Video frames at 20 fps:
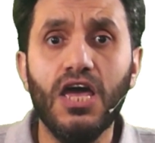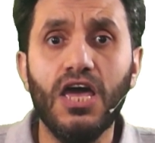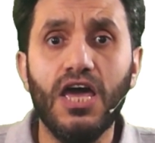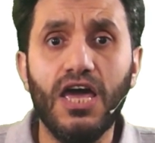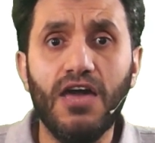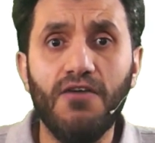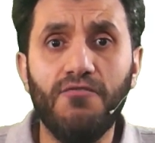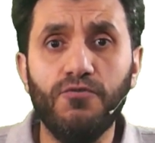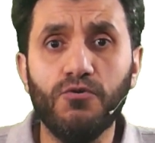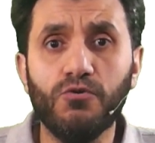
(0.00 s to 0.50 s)

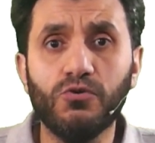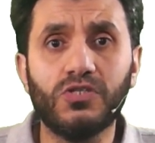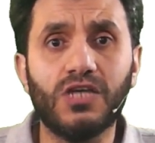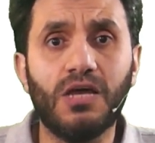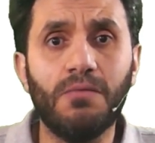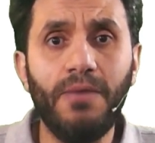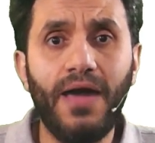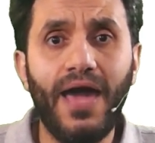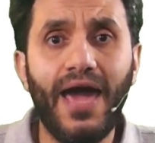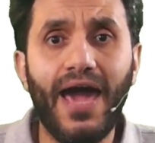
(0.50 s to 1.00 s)
If you
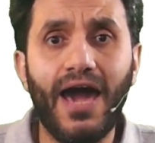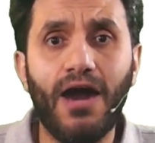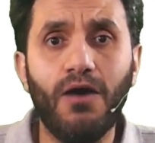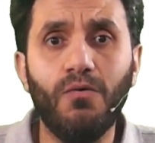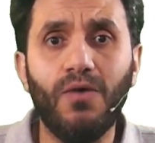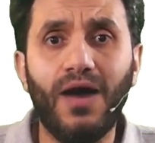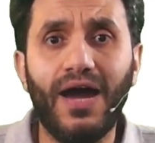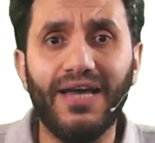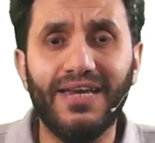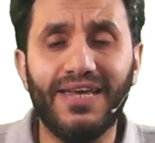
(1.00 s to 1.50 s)

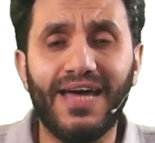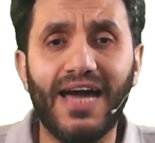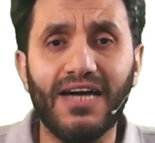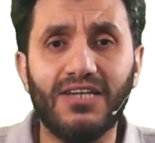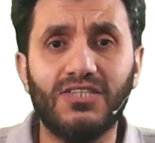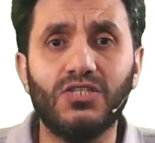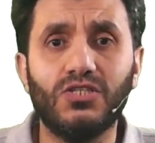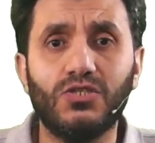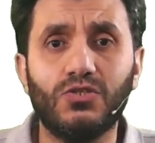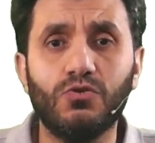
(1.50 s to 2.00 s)
somehow had
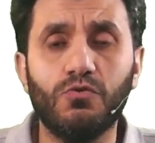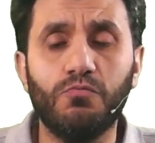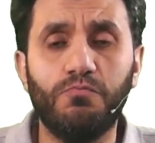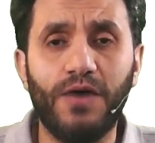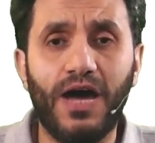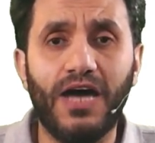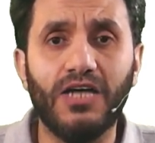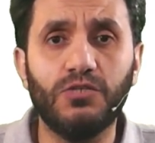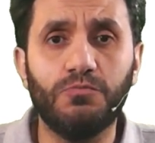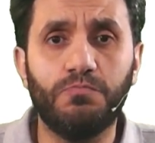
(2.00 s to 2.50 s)
access to
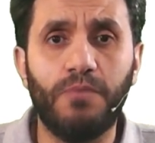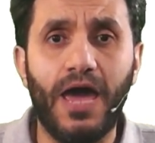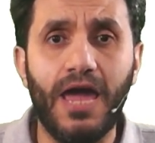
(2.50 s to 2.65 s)
past